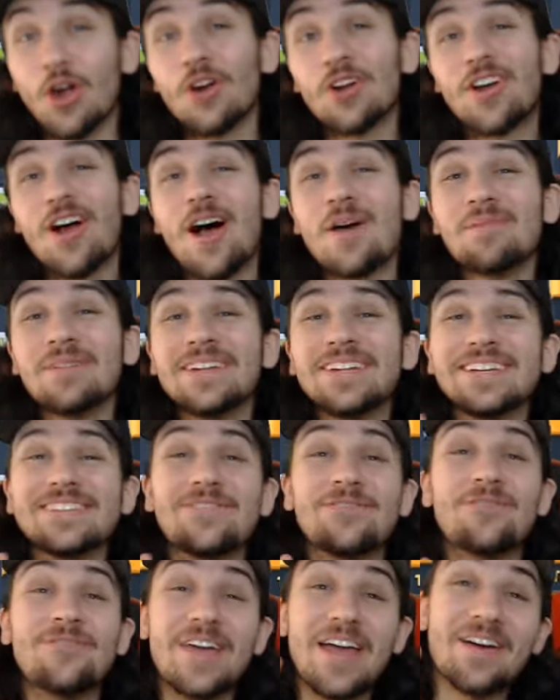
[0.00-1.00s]
Dark Goblin
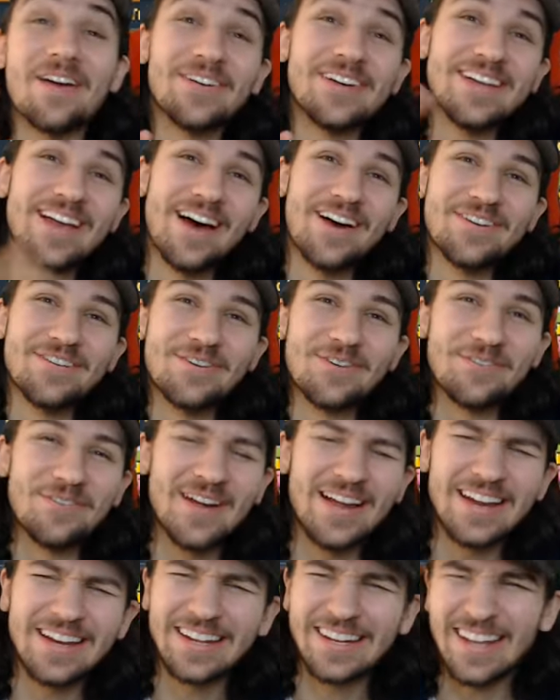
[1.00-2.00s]
is very
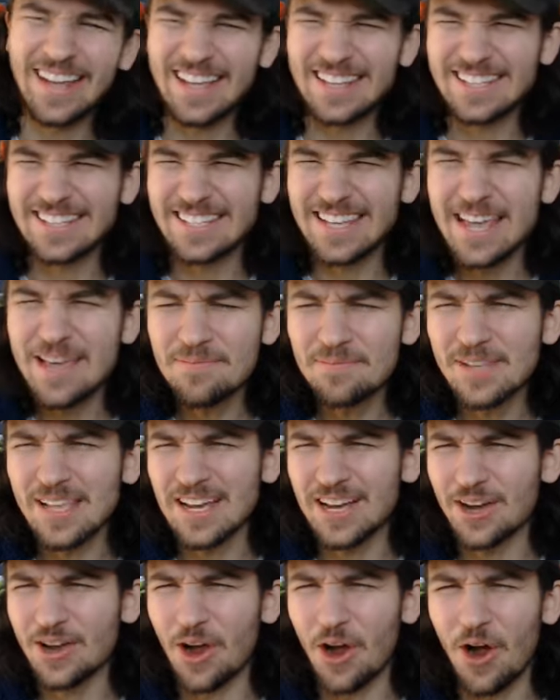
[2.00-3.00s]
underrated. It seems
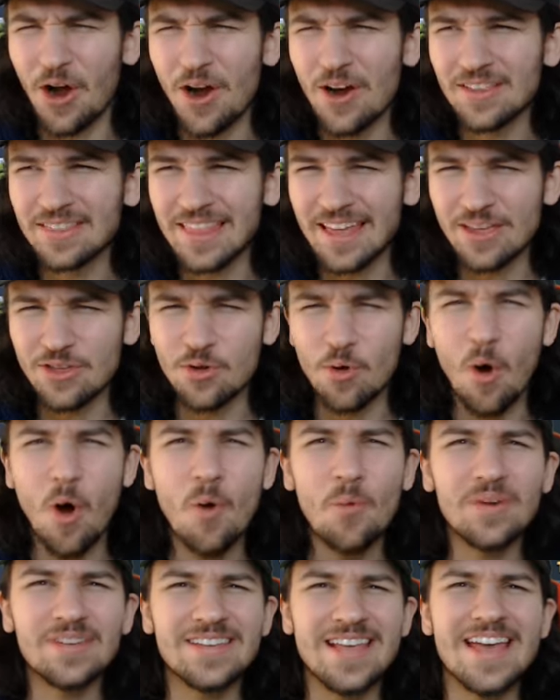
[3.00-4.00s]
like a card that you
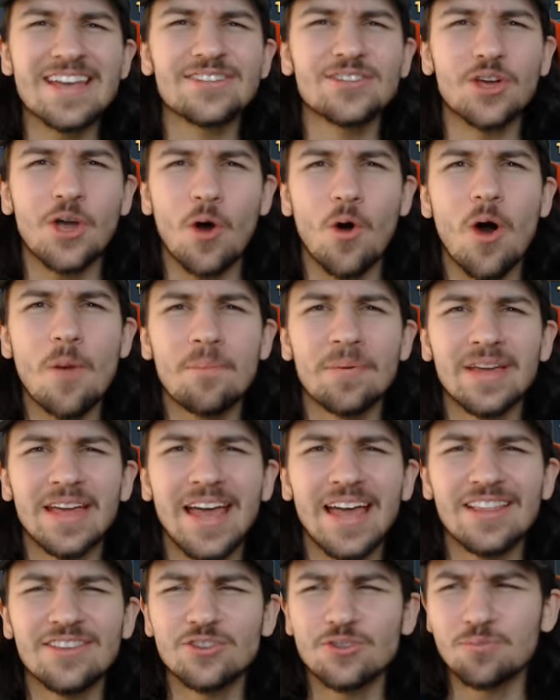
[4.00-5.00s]
always hate to go up
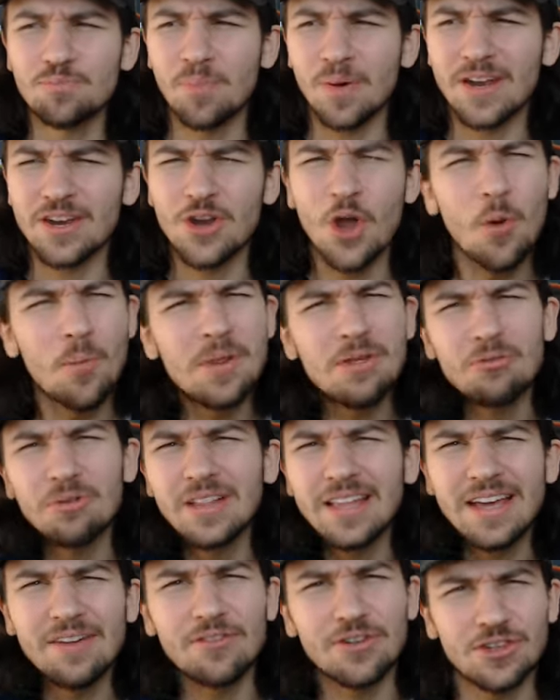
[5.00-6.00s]
against, but nobody
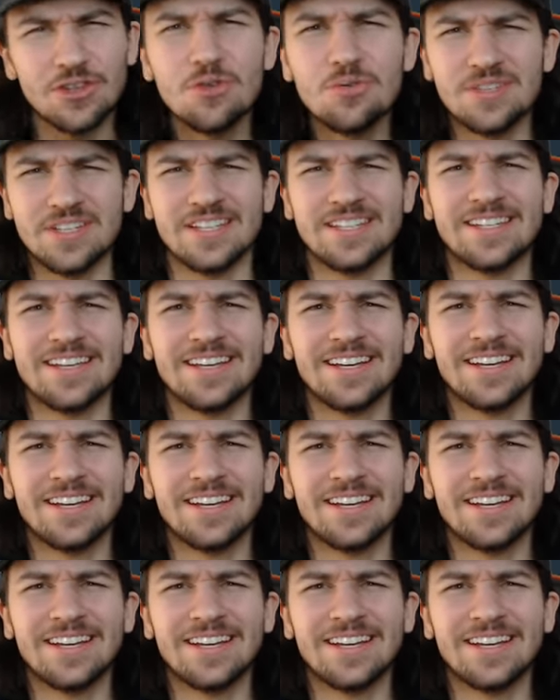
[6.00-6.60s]
really ever uses